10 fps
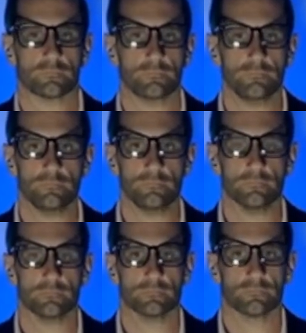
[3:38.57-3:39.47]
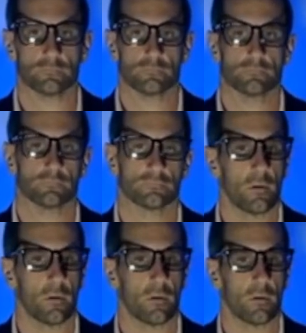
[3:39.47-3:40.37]

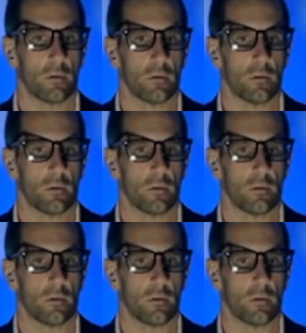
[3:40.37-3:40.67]
The person shown says nothing.